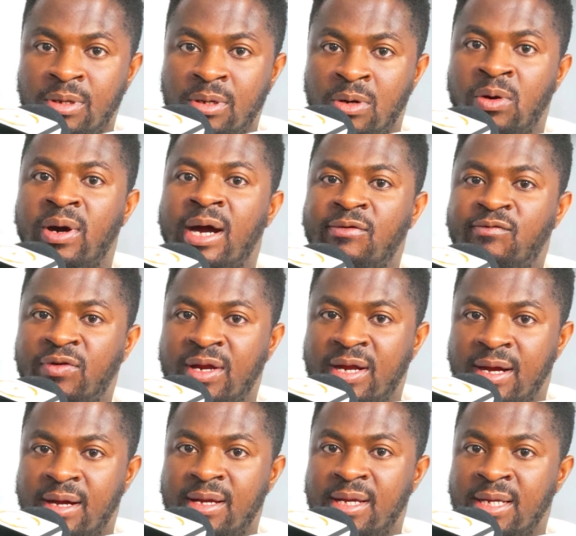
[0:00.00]
or
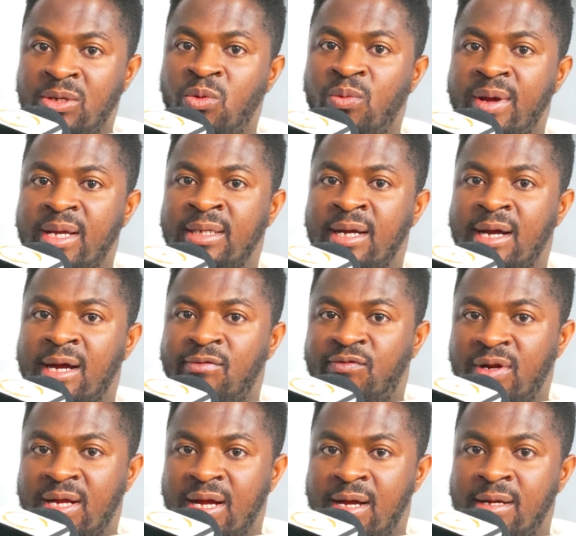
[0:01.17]
Africa, anywhere in
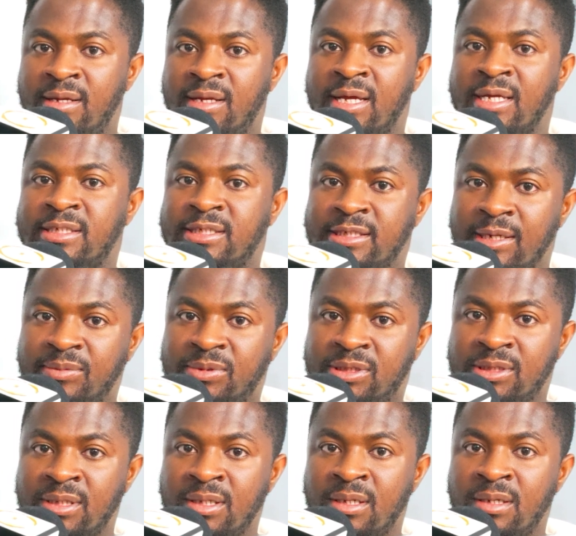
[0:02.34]
Africa
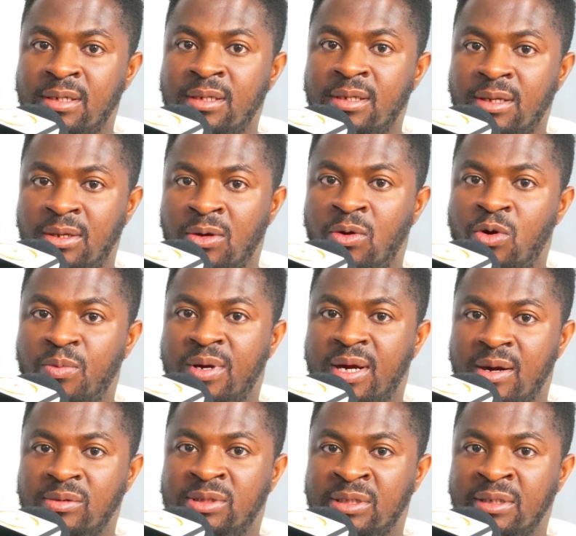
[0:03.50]
except your home
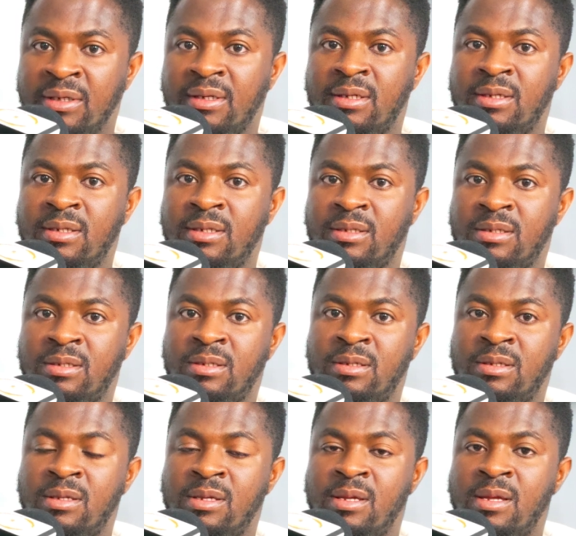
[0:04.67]
country,
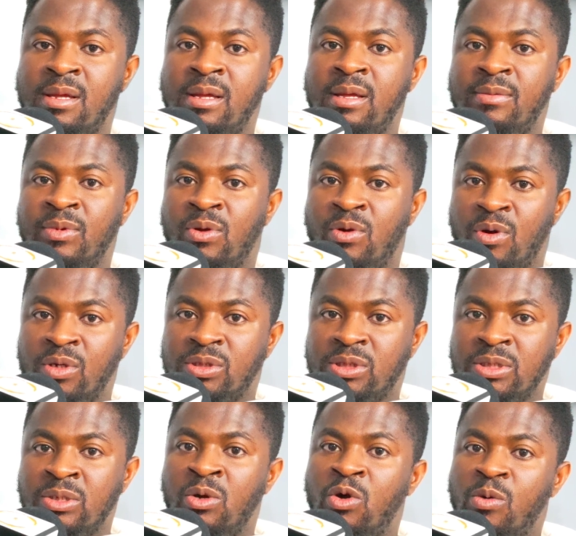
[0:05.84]
because
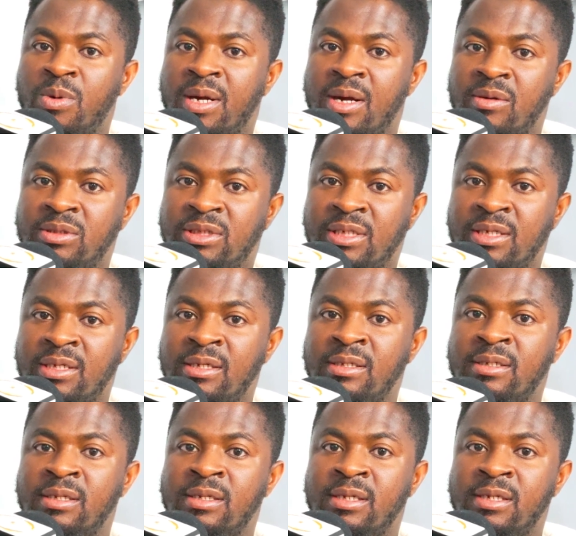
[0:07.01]
your home country
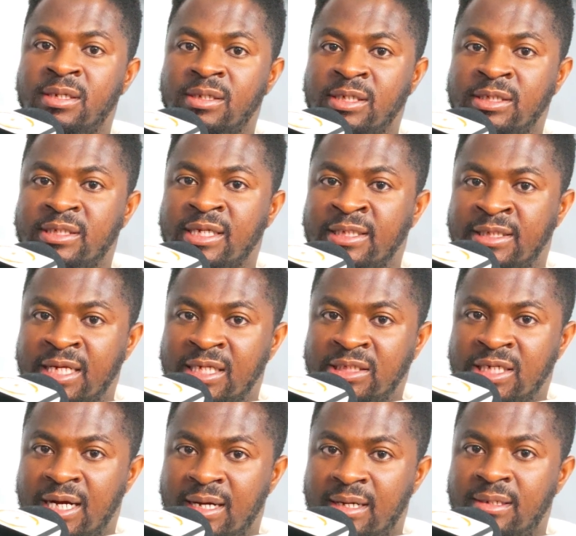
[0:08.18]
is a
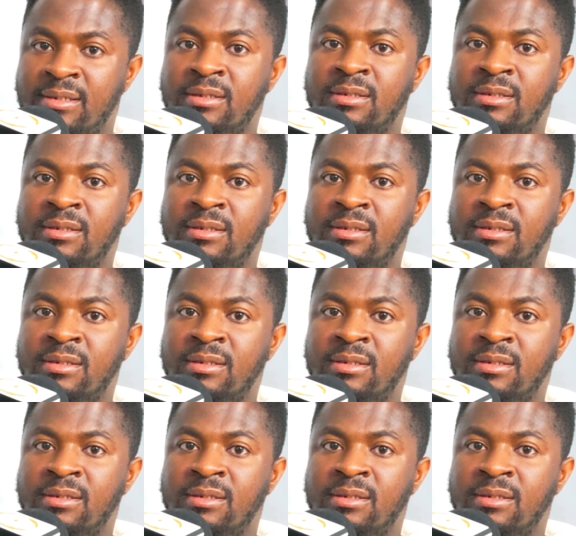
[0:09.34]
danger